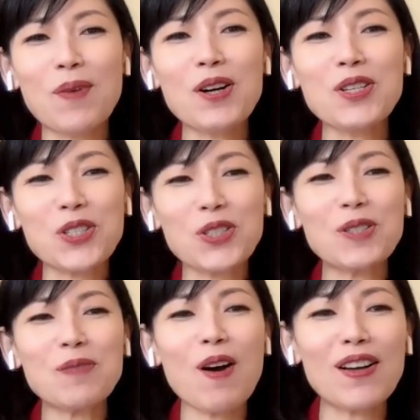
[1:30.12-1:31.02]

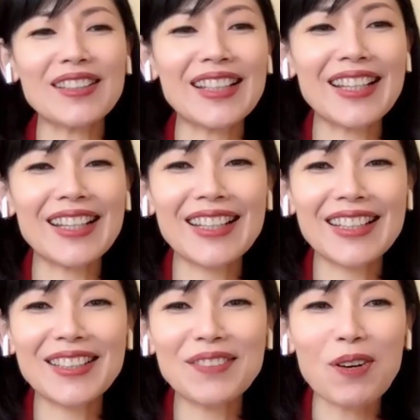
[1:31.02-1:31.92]
Bonjour,
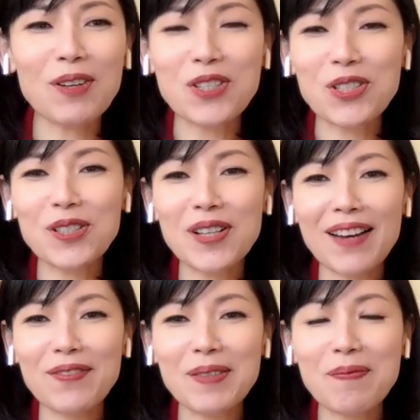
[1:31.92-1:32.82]
Pauline. Bonjour,
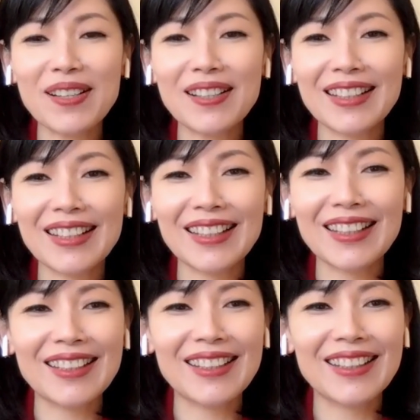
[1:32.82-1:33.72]

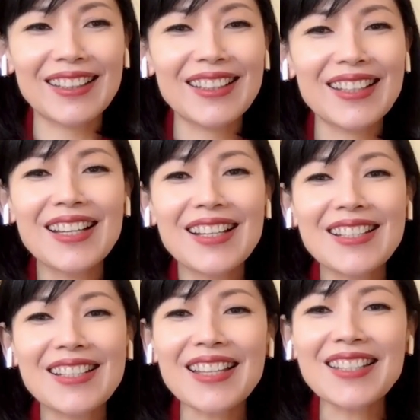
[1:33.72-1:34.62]
everybody.
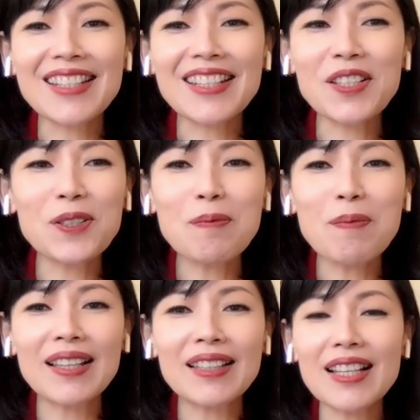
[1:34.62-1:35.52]
Sending you
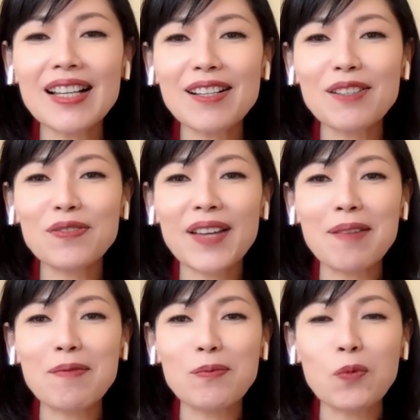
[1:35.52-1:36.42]
my love
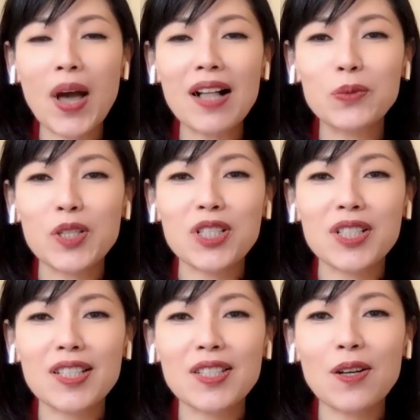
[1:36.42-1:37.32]
and well
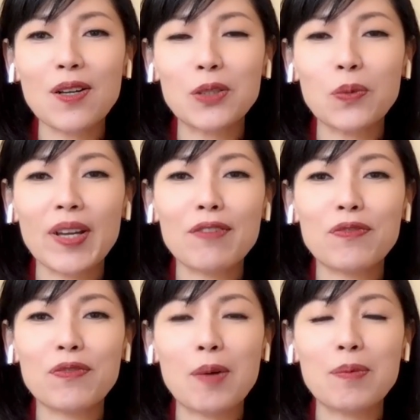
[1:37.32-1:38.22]
wishes all the way
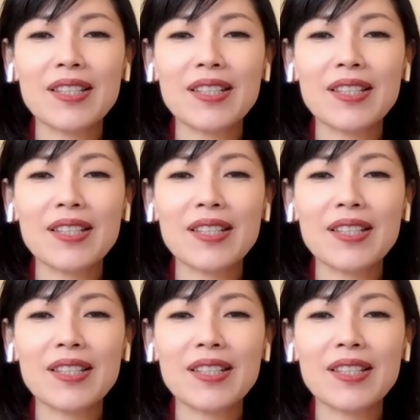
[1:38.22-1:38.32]
from